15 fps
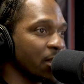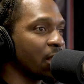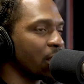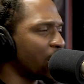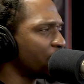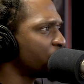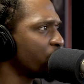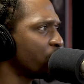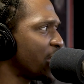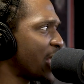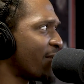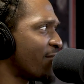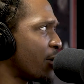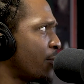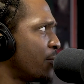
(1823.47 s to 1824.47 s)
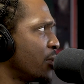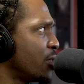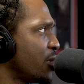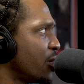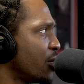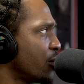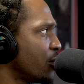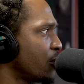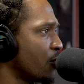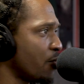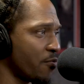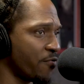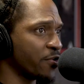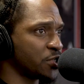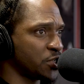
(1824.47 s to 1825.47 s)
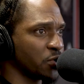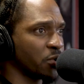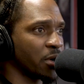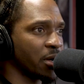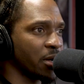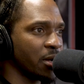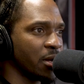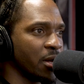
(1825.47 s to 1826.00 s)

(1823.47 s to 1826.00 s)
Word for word: Yeah, I totally have album of the year. For sure.